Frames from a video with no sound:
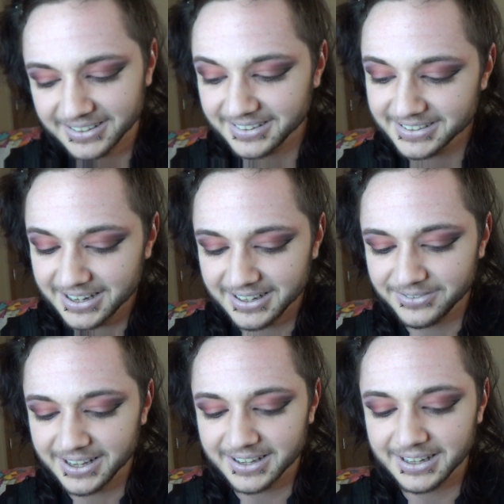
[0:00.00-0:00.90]
it's kind of
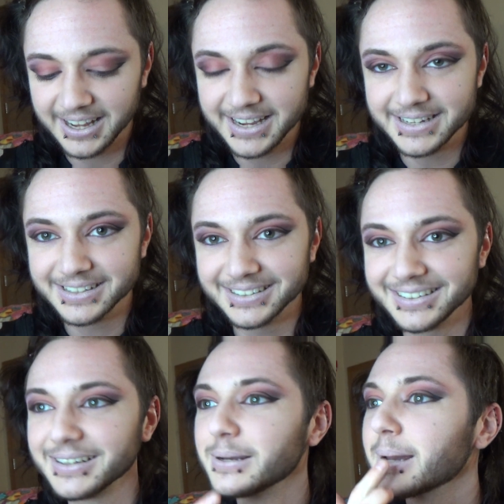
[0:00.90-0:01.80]
like a light,
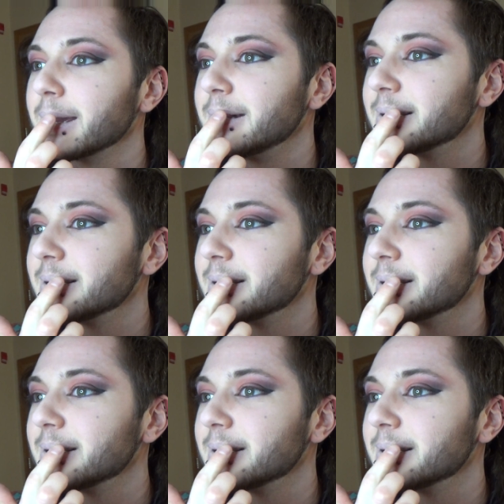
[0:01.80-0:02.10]
and